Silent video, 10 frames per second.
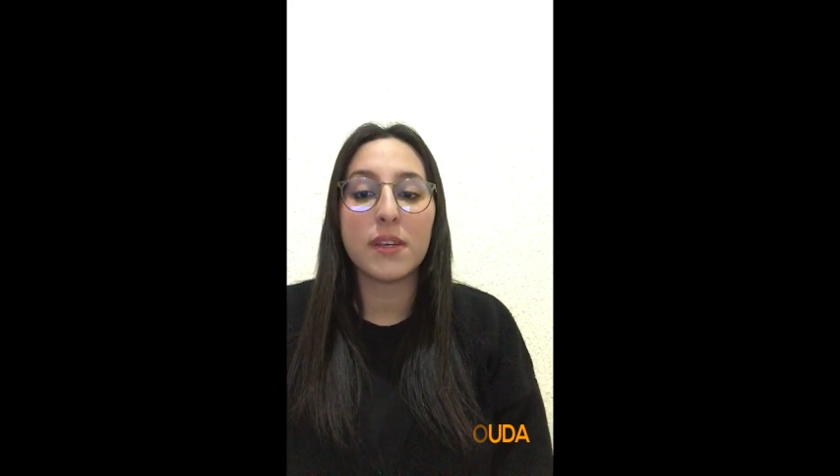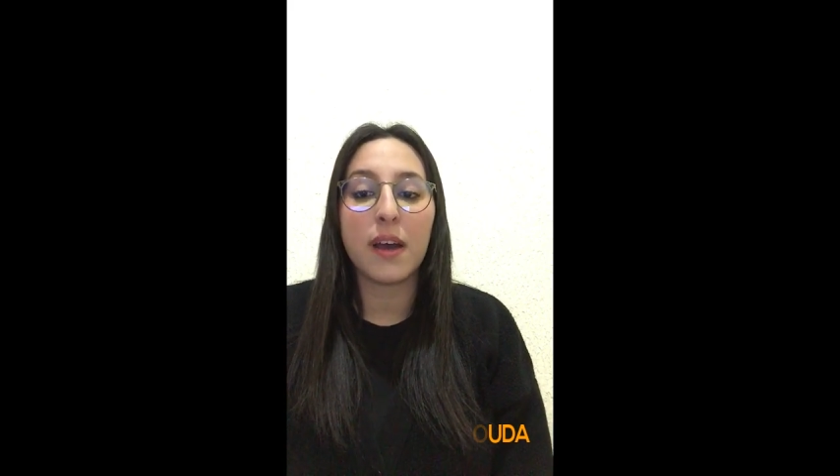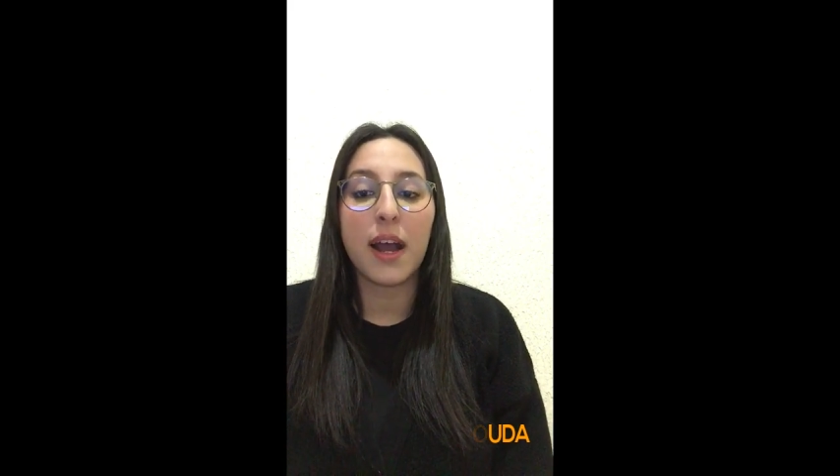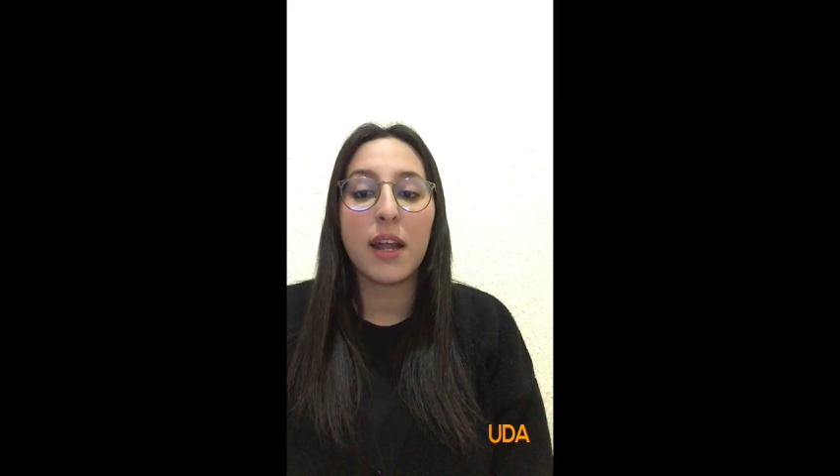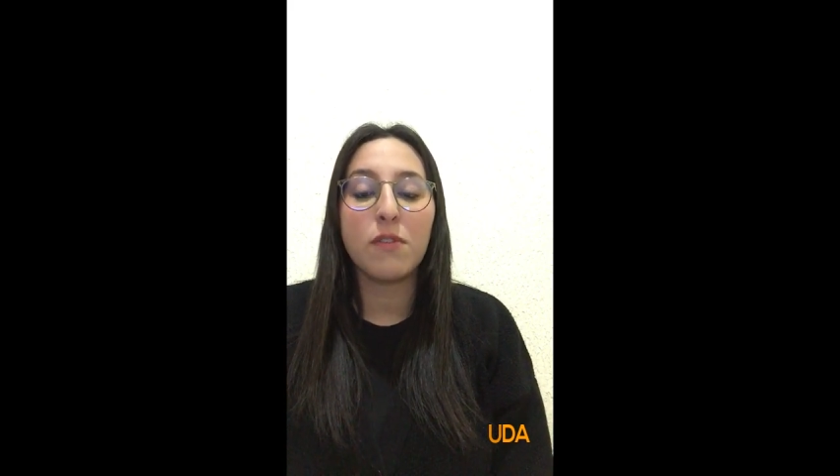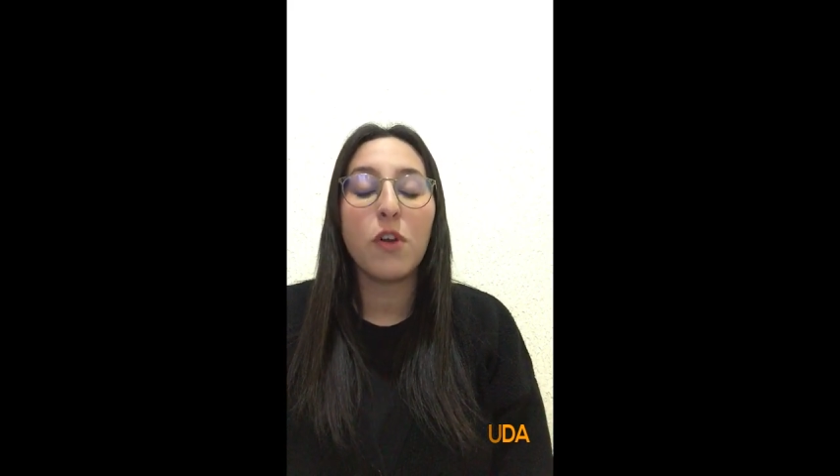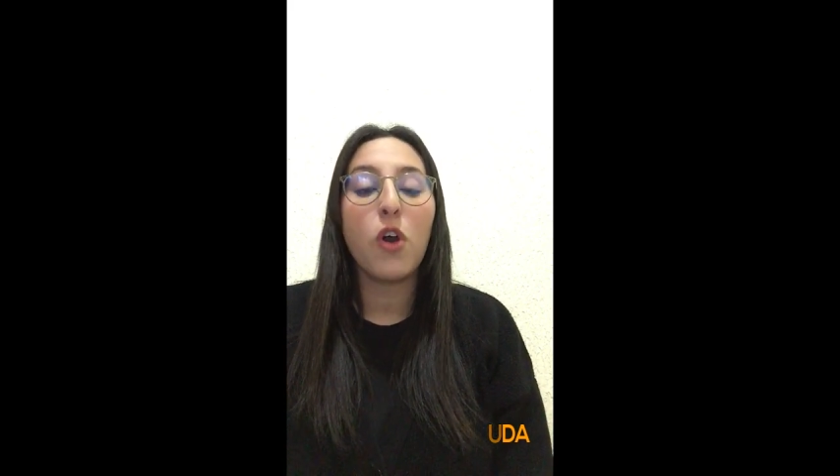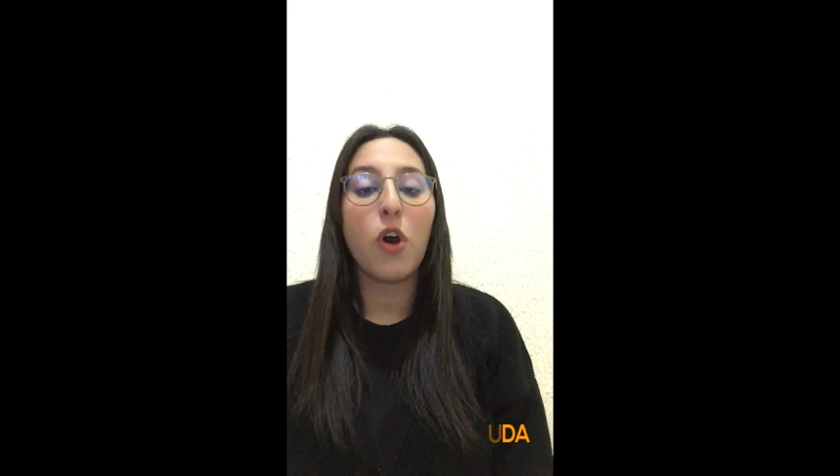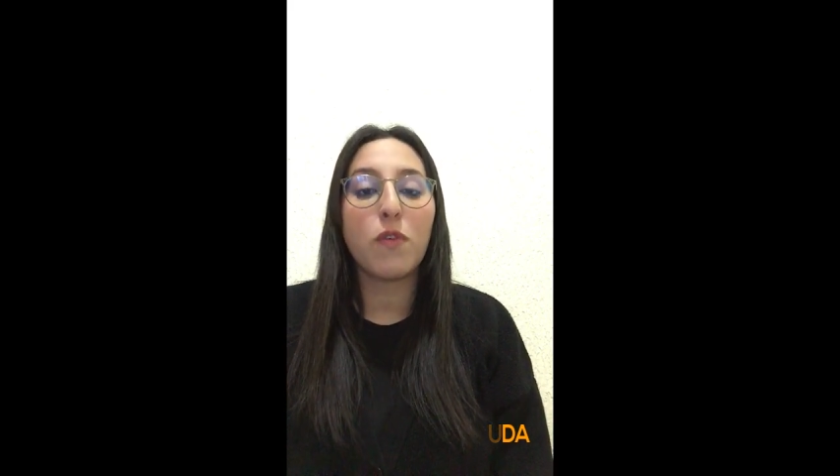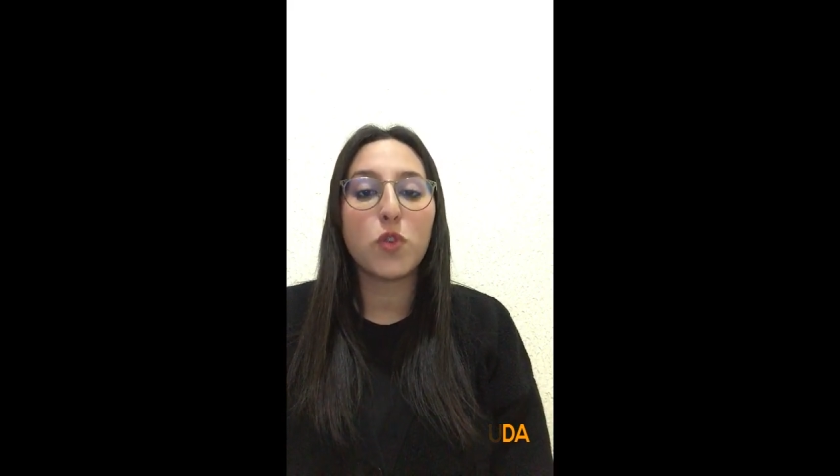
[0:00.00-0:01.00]
half
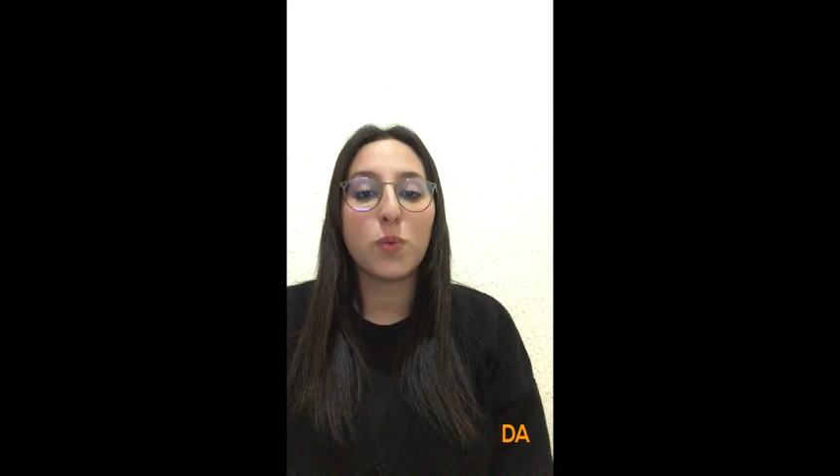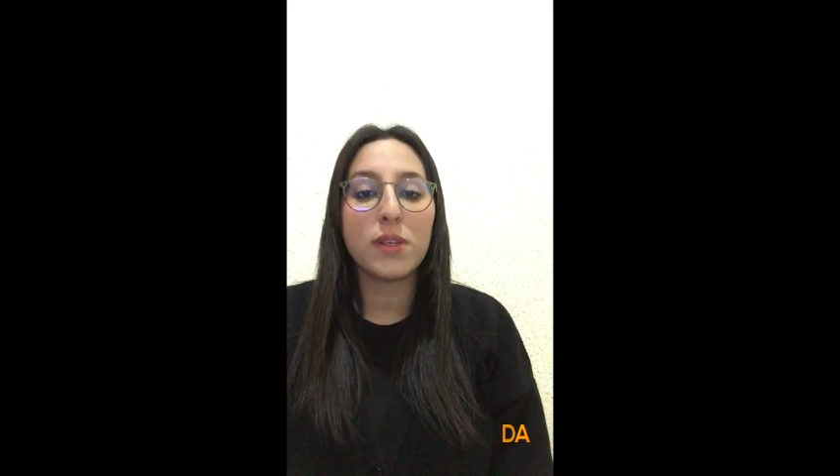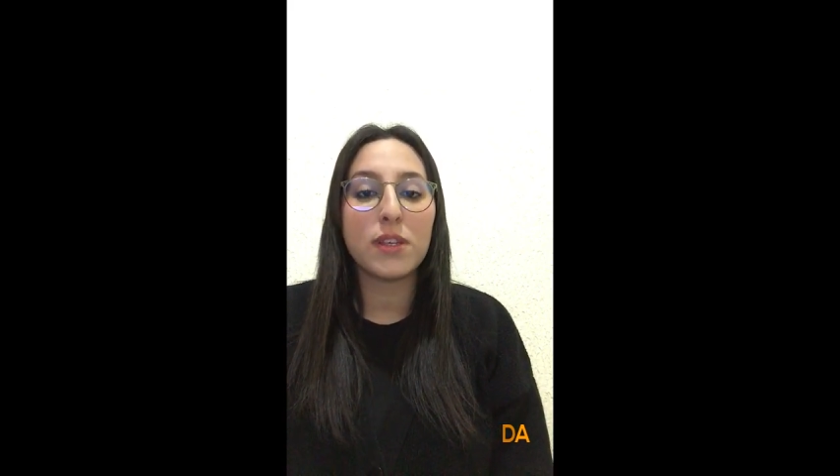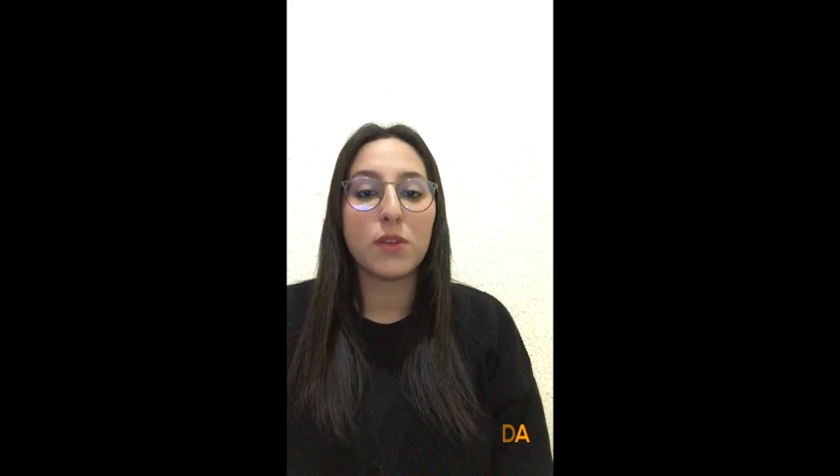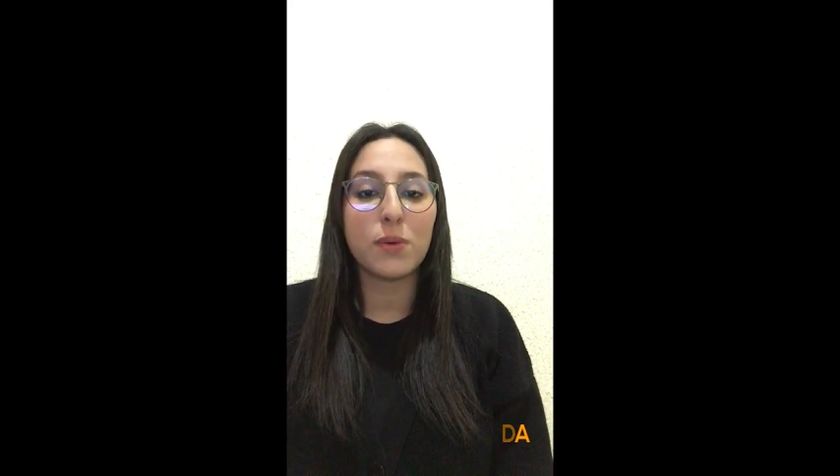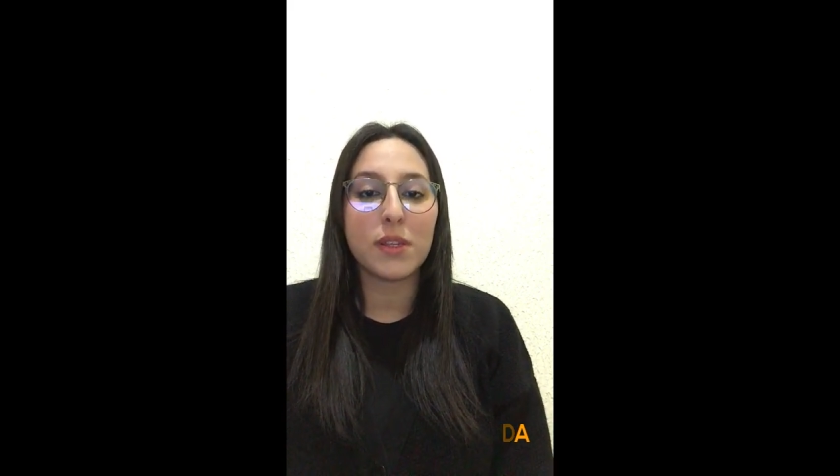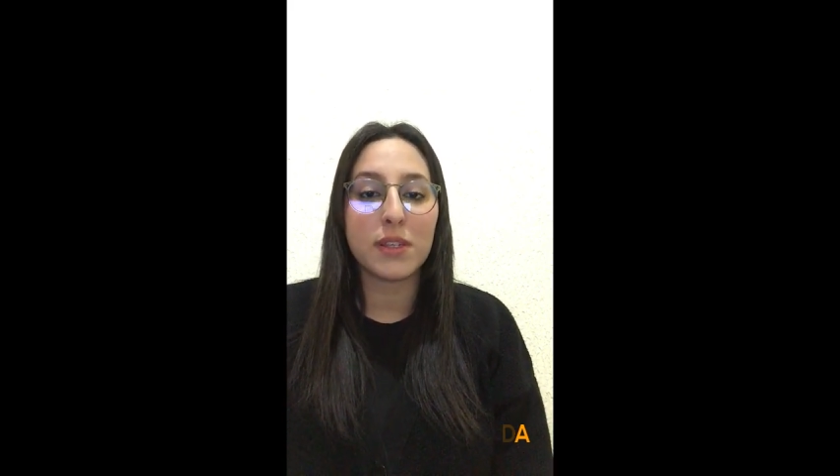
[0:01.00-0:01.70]
of 2020.